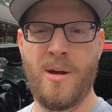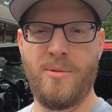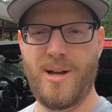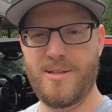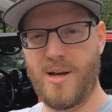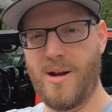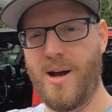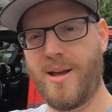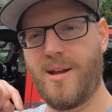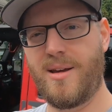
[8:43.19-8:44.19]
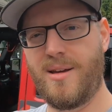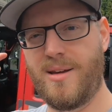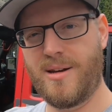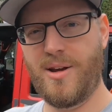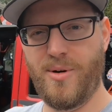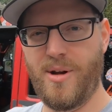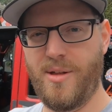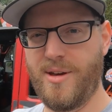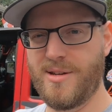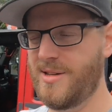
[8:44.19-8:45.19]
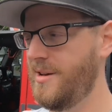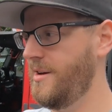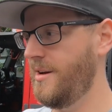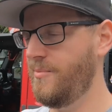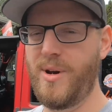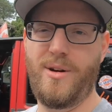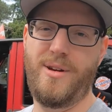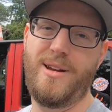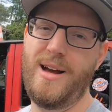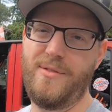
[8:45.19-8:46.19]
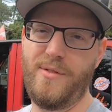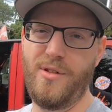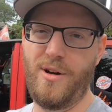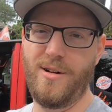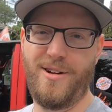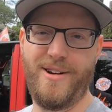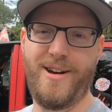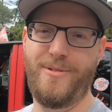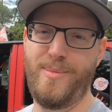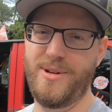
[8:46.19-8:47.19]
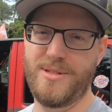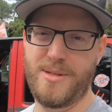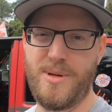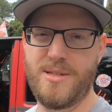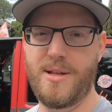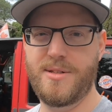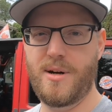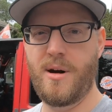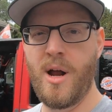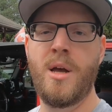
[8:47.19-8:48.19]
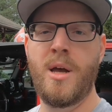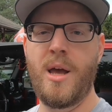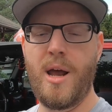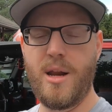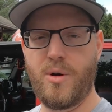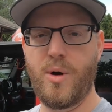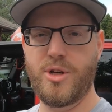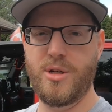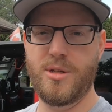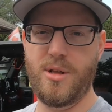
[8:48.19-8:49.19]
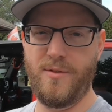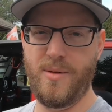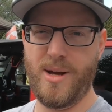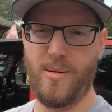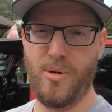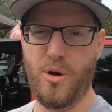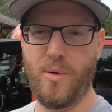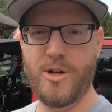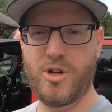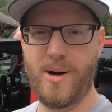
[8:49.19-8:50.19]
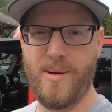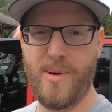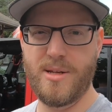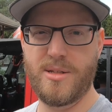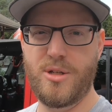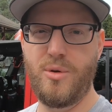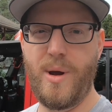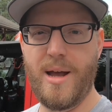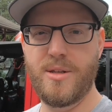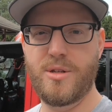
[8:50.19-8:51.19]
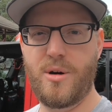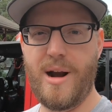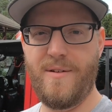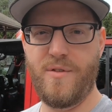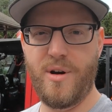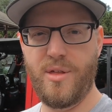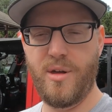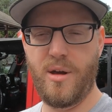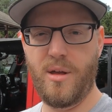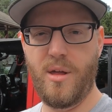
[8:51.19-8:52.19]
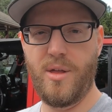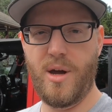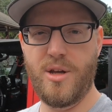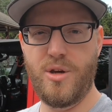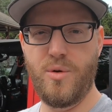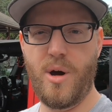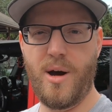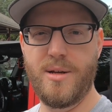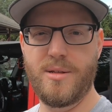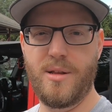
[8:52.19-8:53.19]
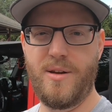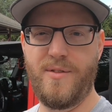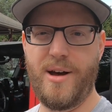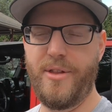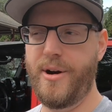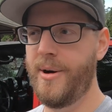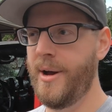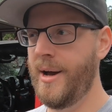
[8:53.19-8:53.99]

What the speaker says: With that said, I'm going to get going on this. We don't need to have a vlog on how to replace the speed sensor. Any questions, leave them down below. I try my best to answer everything that you guys leave down there.